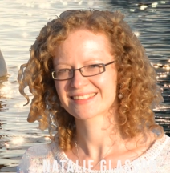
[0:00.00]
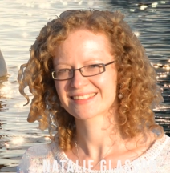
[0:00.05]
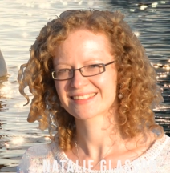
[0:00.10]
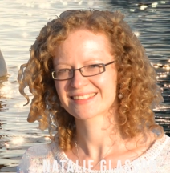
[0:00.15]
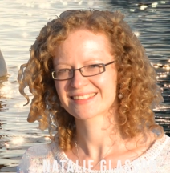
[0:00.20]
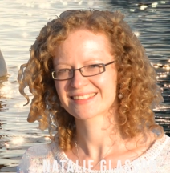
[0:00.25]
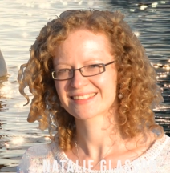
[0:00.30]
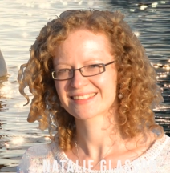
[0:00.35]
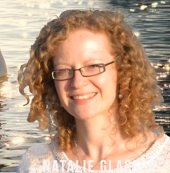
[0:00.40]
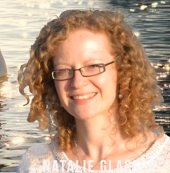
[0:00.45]

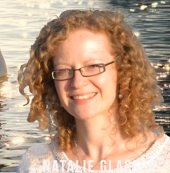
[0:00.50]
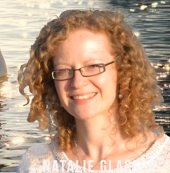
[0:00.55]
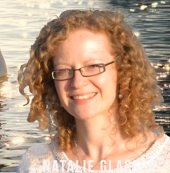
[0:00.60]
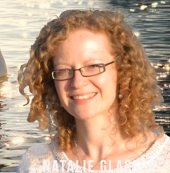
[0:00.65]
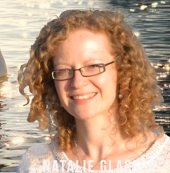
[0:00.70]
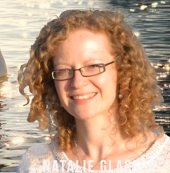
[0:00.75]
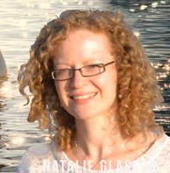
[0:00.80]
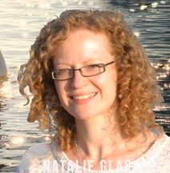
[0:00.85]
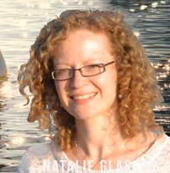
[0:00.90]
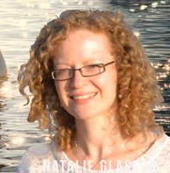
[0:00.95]

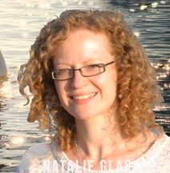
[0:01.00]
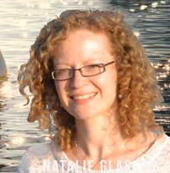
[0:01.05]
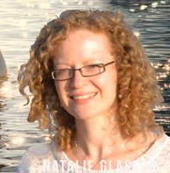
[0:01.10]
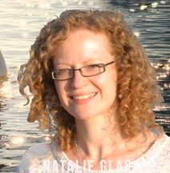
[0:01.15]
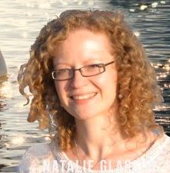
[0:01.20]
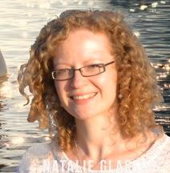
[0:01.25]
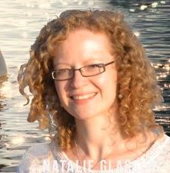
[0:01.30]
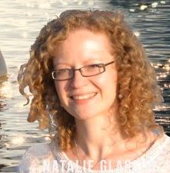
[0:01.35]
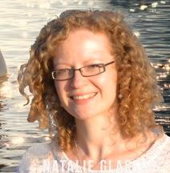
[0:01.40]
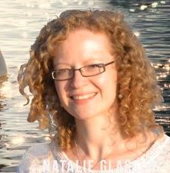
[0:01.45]

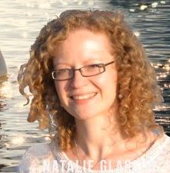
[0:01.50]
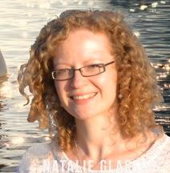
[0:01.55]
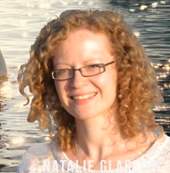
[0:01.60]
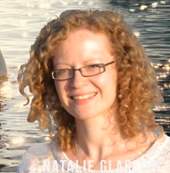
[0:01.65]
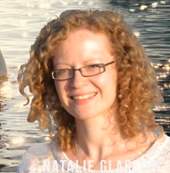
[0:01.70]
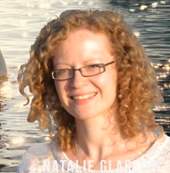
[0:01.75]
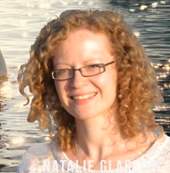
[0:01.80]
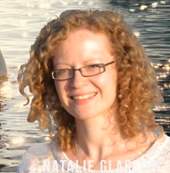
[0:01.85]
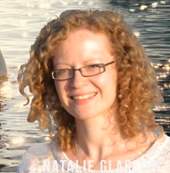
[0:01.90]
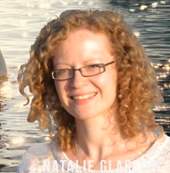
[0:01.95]

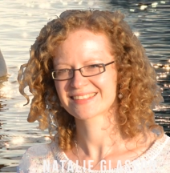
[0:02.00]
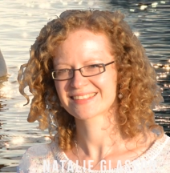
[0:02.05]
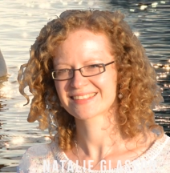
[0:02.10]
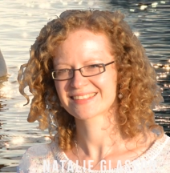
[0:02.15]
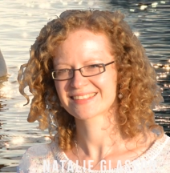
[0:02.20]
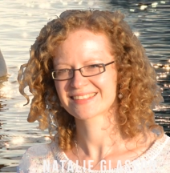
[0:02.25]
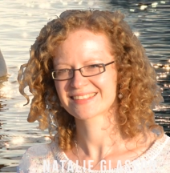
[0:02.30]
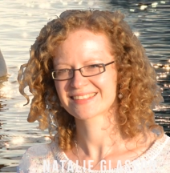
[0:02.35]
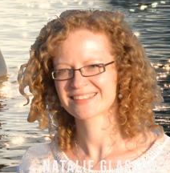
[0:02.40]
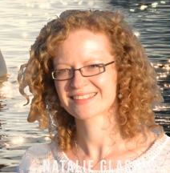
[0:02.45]

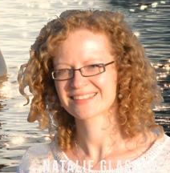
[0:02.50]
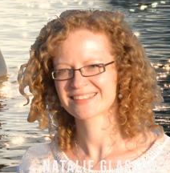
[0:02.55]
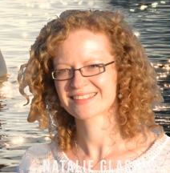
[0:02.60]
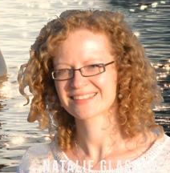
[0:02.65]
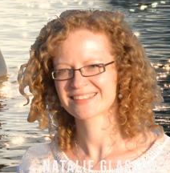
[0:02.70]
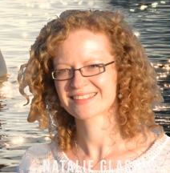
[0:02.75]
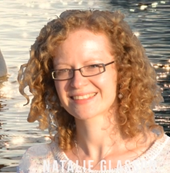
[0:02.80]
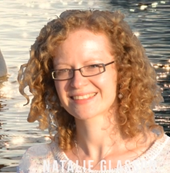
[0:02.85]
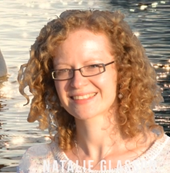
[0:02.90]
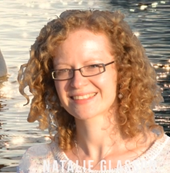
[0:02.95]

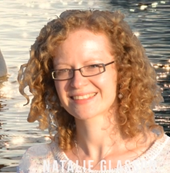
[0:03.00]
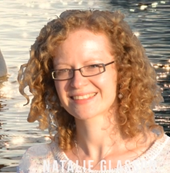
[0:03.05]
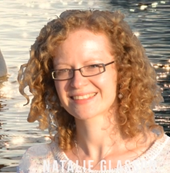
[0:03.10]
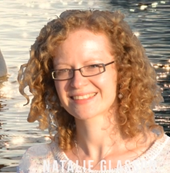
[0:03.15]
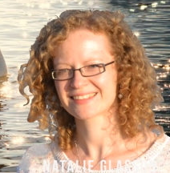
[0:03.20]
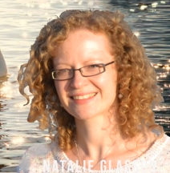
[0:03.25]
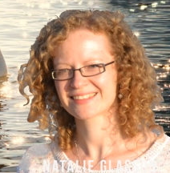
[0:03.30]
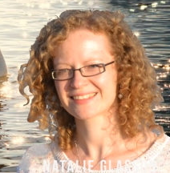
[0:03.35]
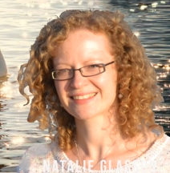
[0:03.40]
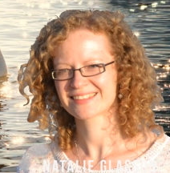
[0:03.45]

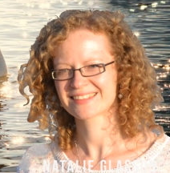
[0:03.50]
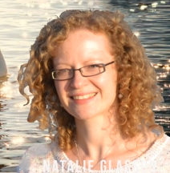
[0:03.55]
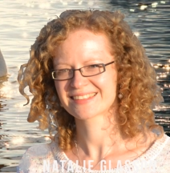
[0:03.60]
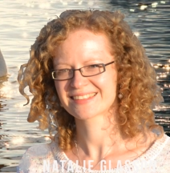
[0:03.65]
Nobody speaks.